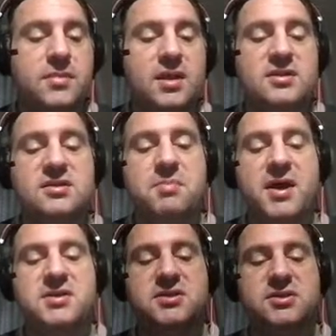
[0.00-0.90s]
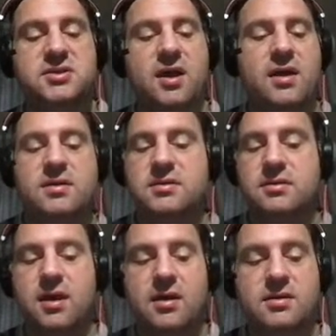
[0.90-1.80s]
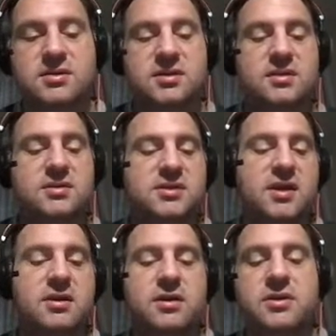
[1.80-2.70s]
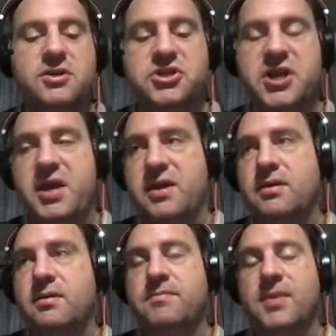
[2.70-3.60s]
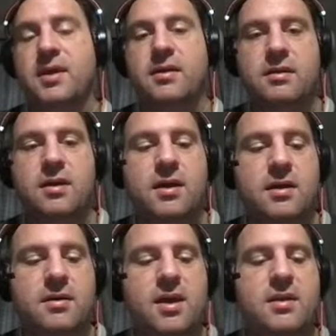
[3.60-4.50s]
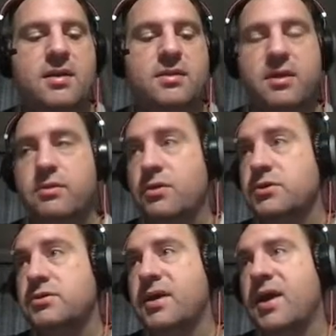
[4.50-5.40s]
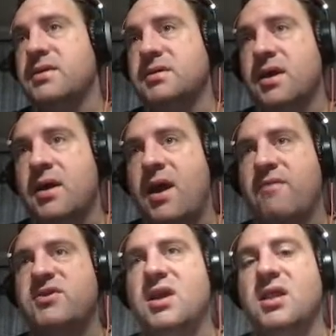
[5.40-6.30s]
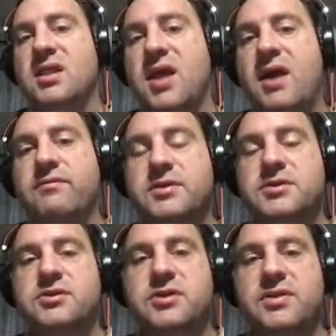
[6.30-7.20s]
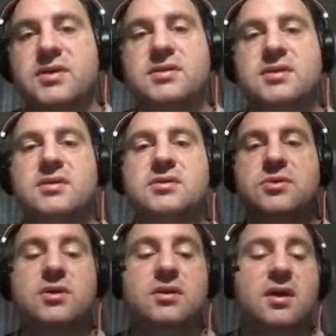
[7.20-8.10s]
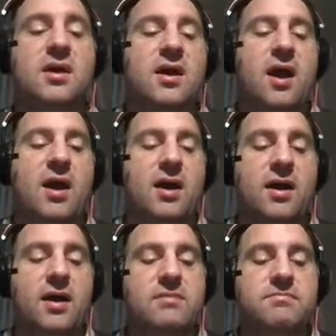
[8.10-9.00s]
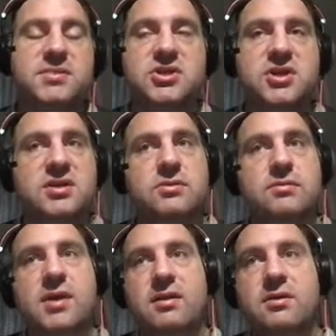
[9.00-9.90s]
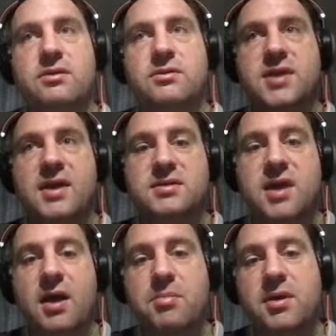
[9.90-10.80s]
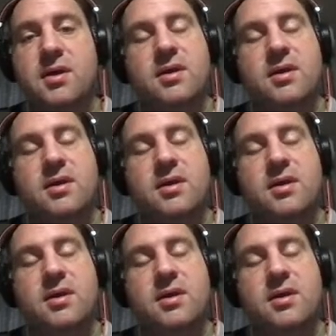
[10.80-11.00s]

This is by Sayer and Zhang, and those two guys have done a lot of research on this, and so you can. I suggest you kind of look those guys up.